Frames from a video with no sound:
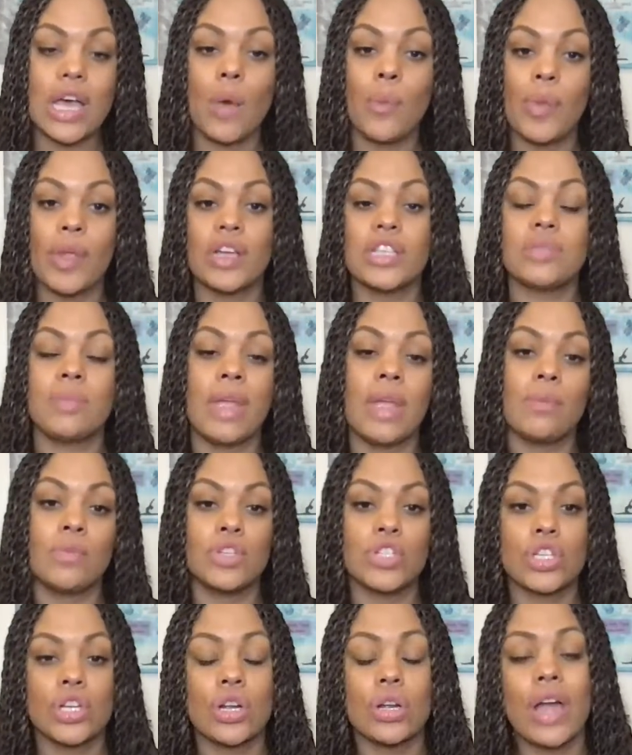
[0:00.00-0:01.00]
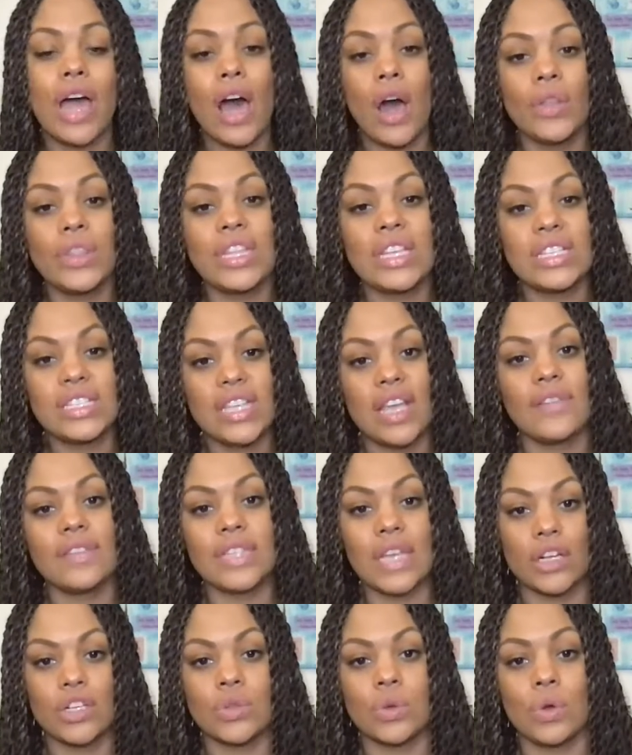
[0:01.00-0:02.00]
helping us make mature, healthy, safe
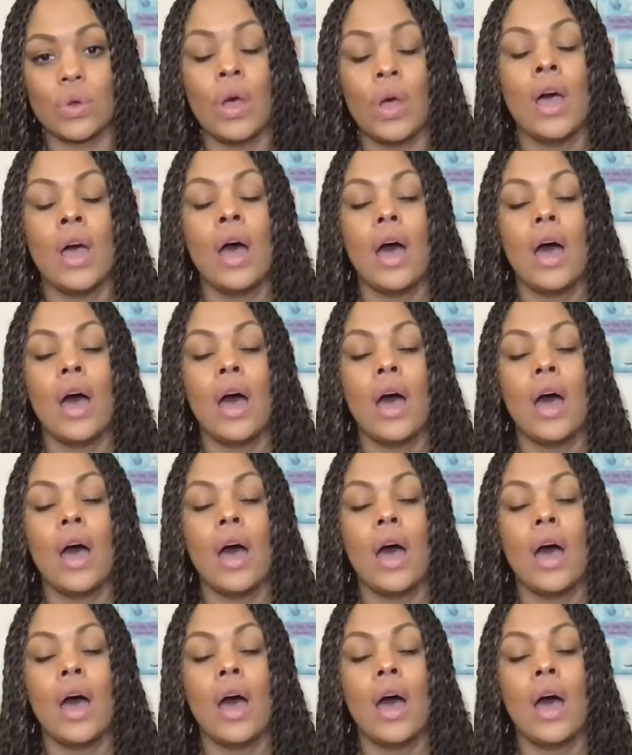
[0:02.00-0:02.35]
sexual